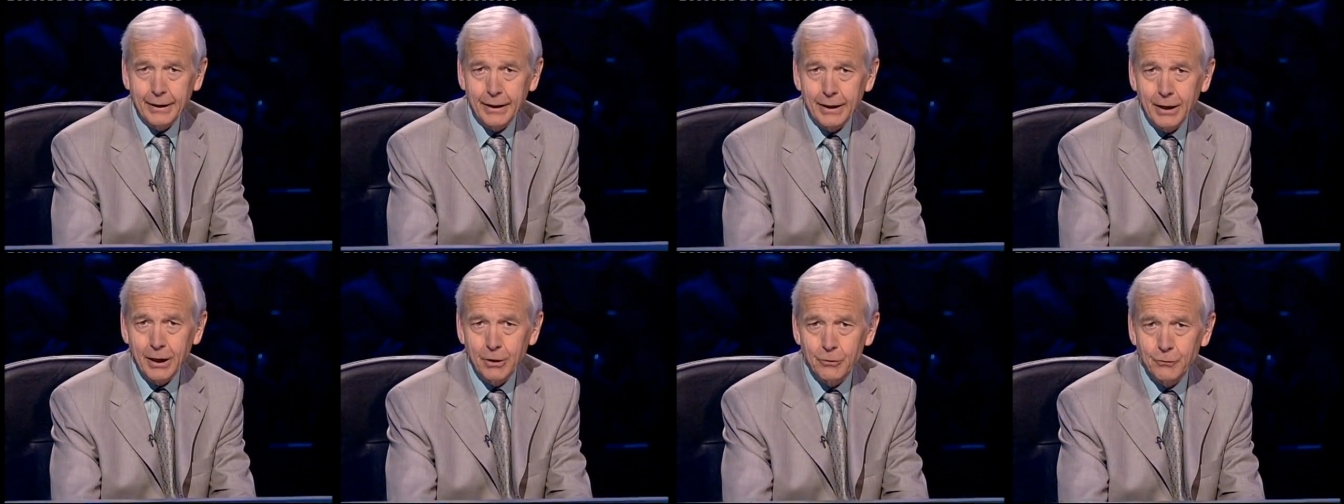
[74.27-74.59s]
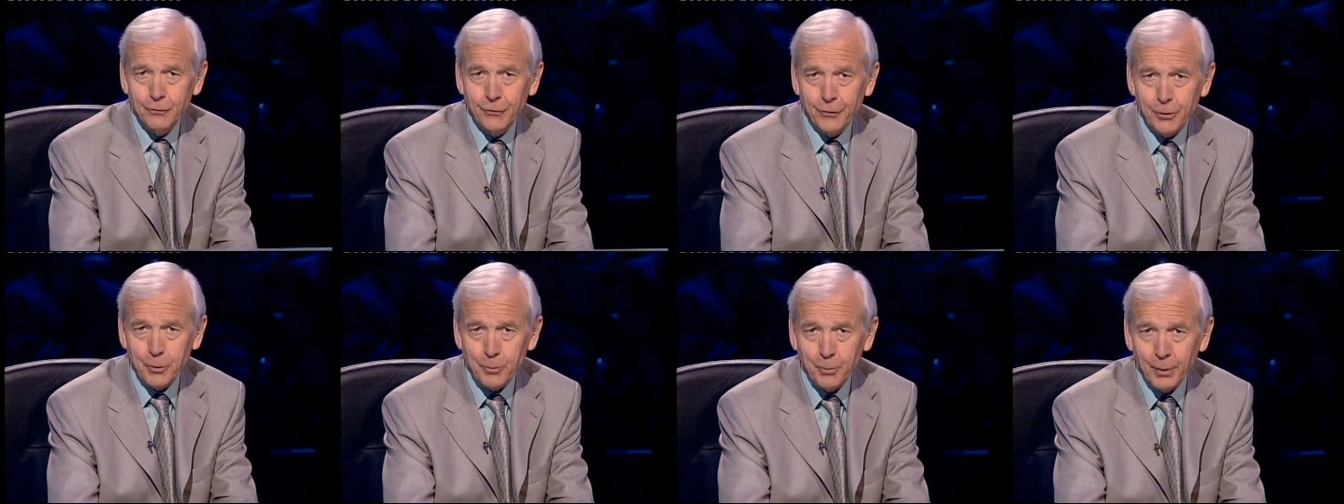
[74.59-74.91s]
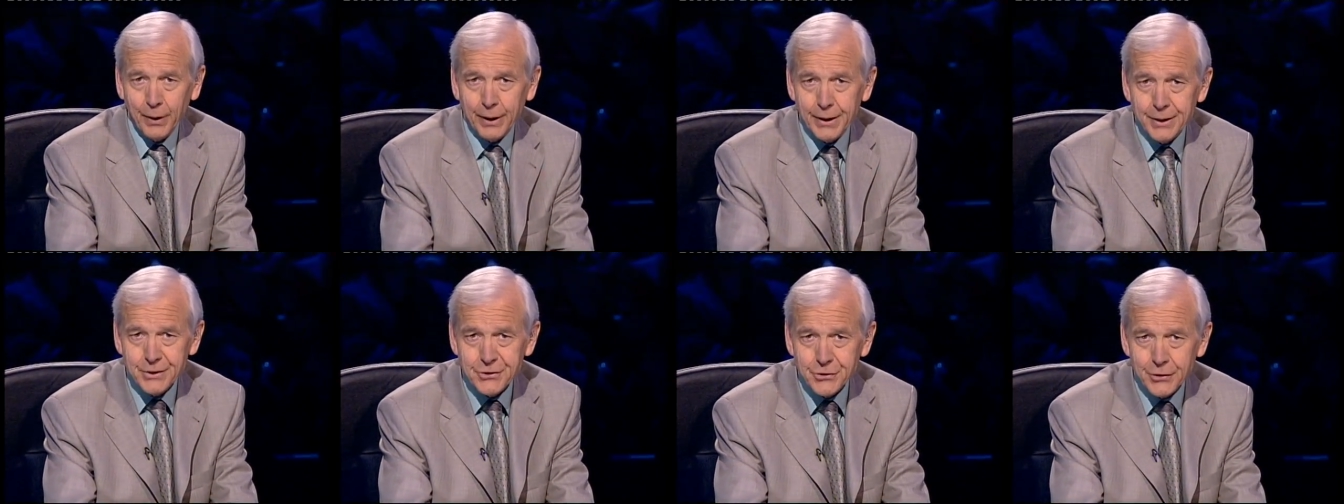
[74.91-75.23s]
it out for a
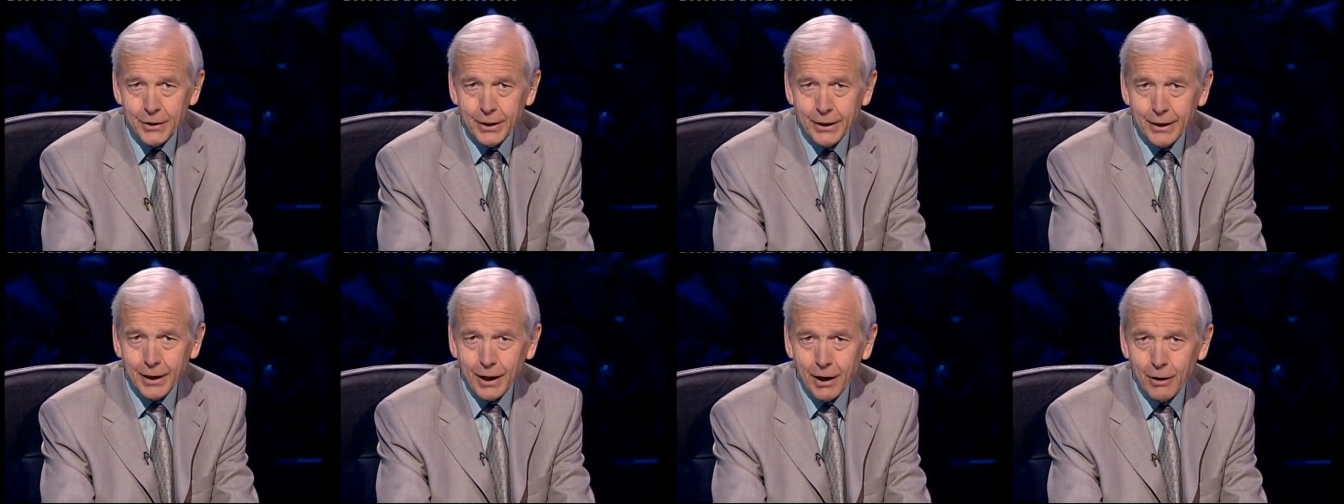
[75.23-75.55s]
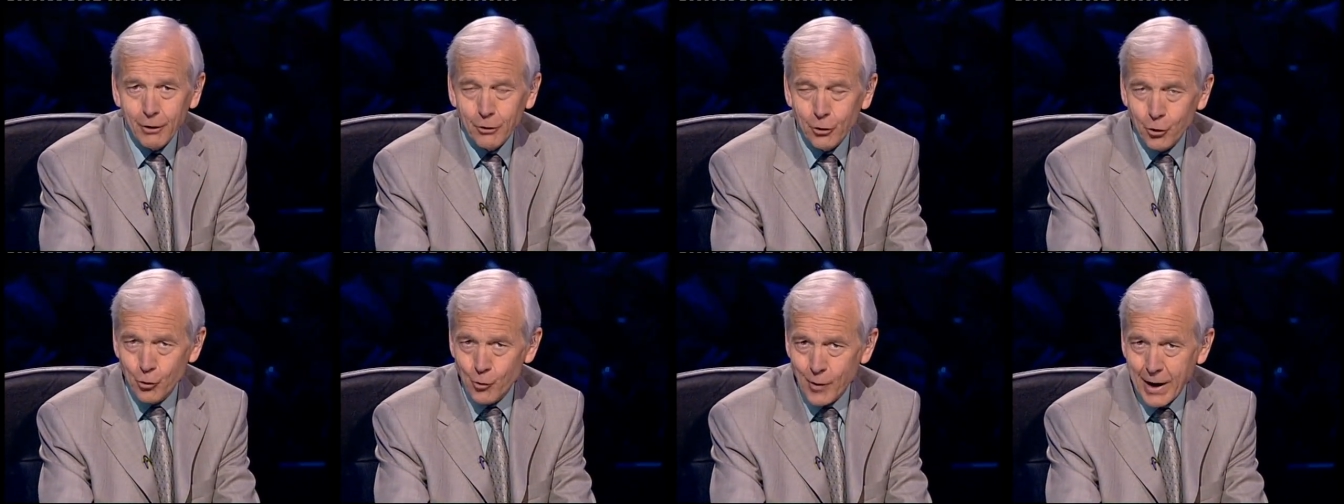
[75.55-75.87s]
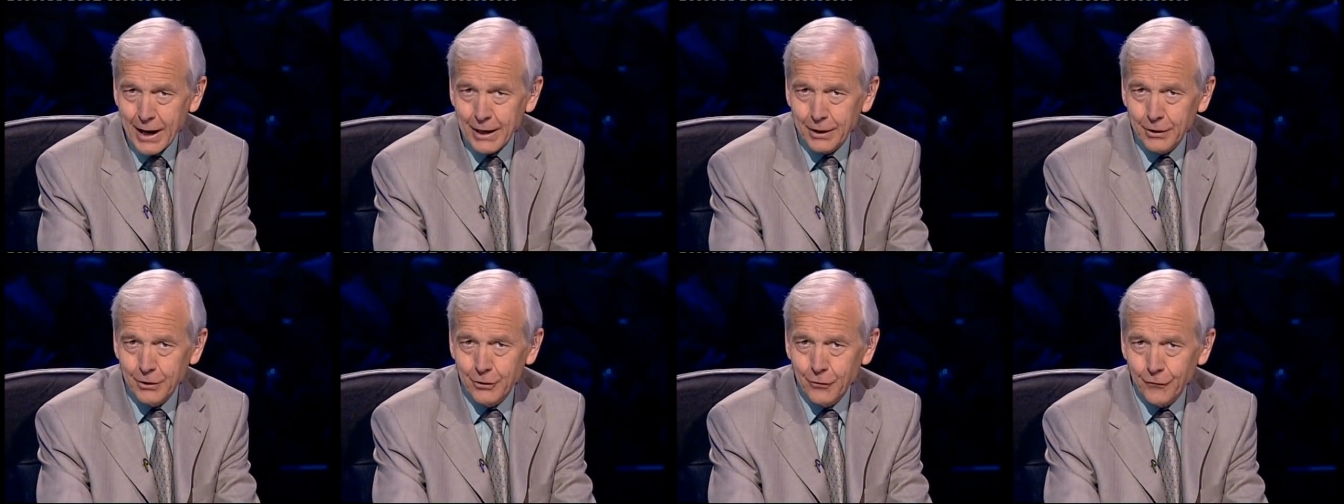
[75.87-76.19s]
place in our
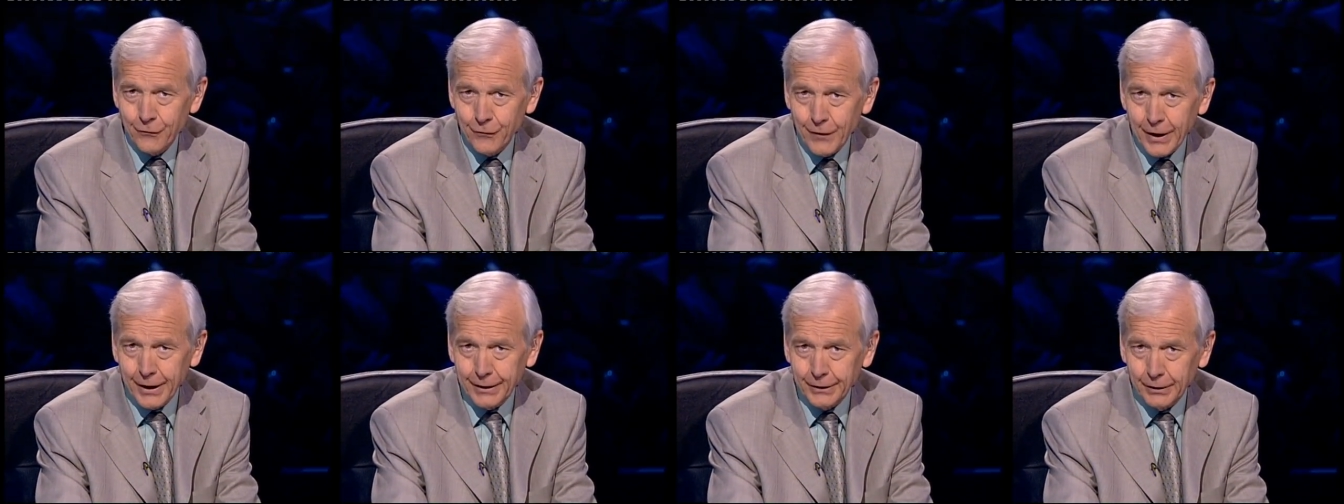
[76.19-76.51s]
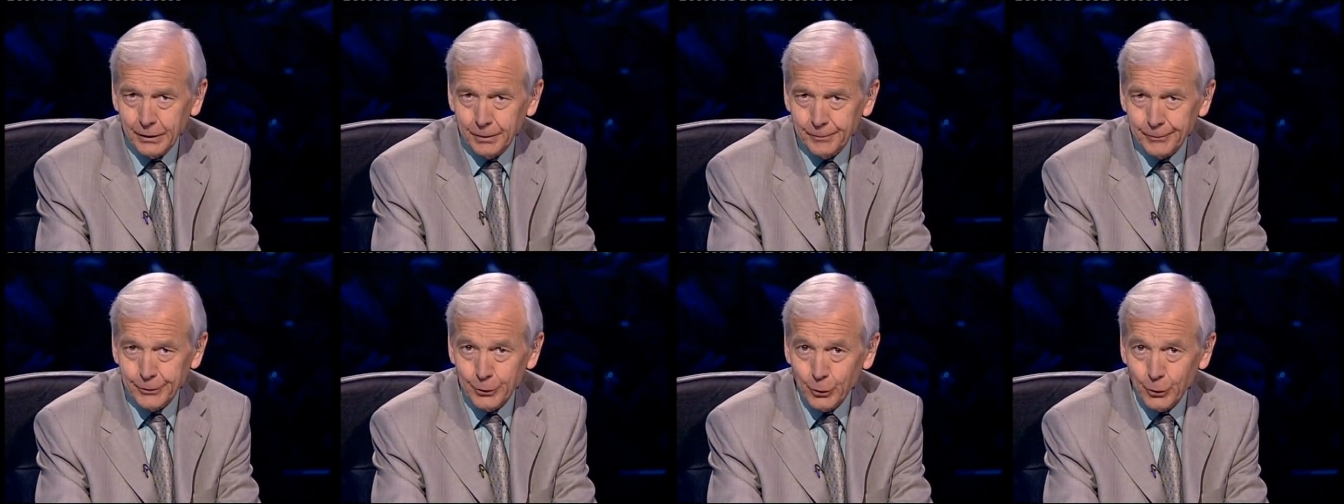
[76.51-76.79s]
grand final.